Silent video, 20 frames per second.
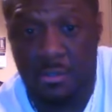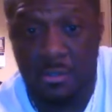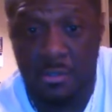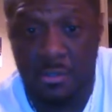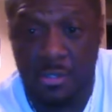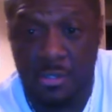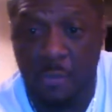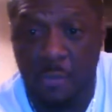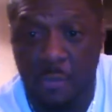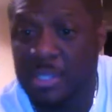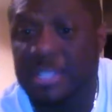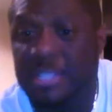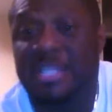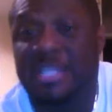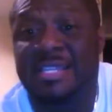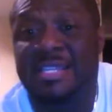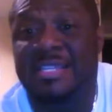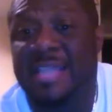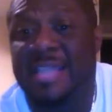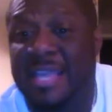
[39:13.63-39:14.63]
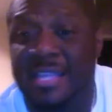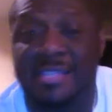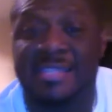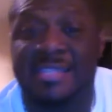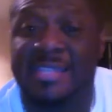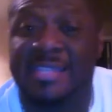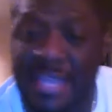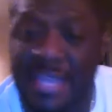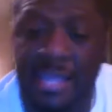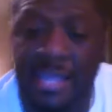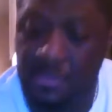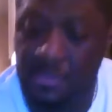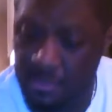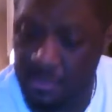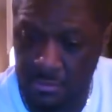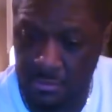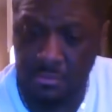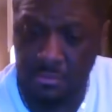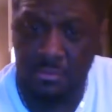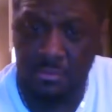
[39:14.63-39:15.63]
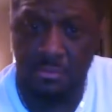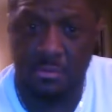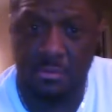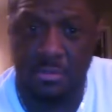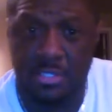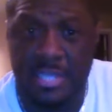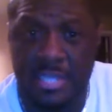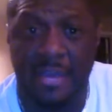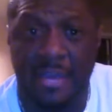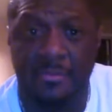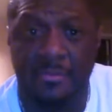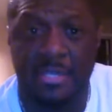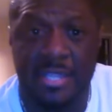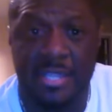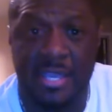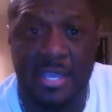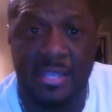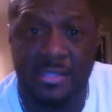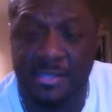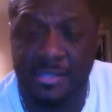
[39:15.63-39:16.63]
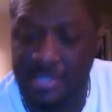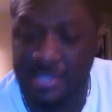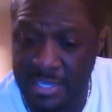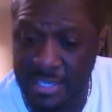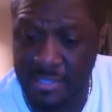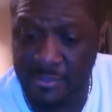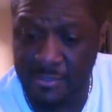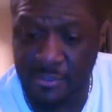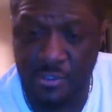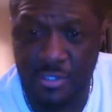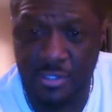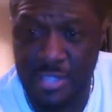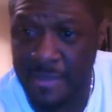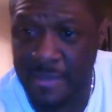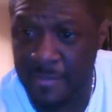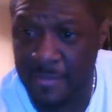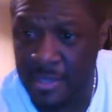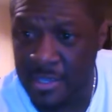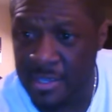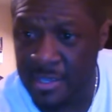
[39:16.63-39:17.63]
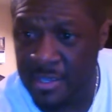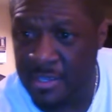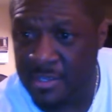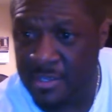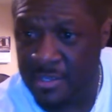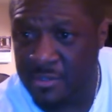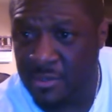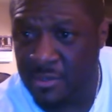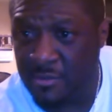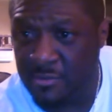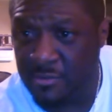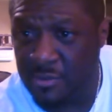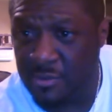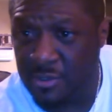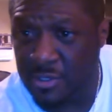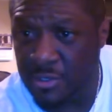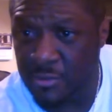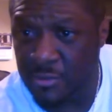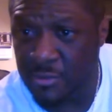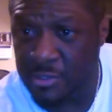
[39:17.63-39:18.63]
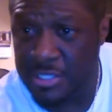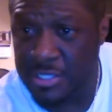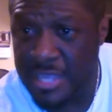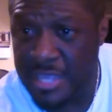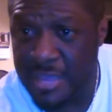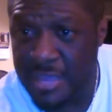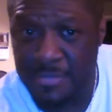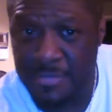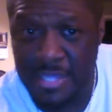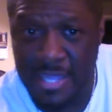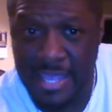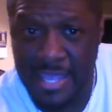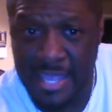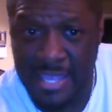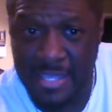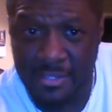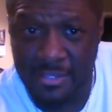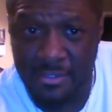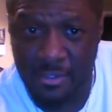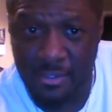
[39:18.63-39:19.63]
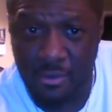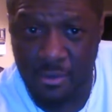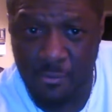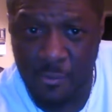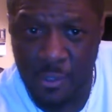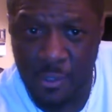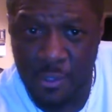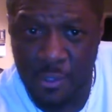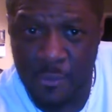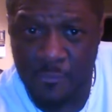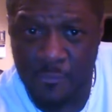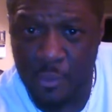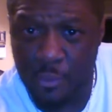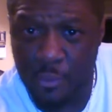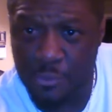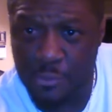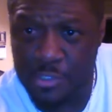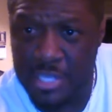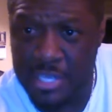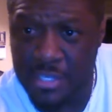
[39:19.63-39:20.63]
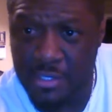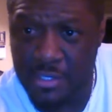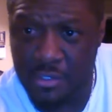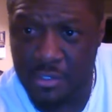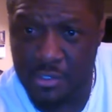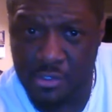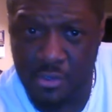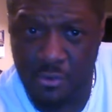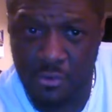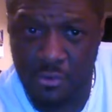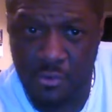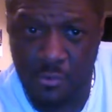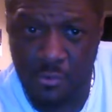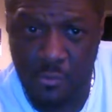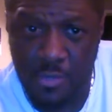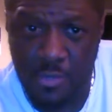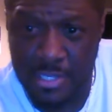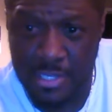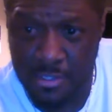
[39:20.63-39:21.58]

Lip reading: And we need to dance again. It's time to dance again. So stop, stop the hate. Don't take it a certain way,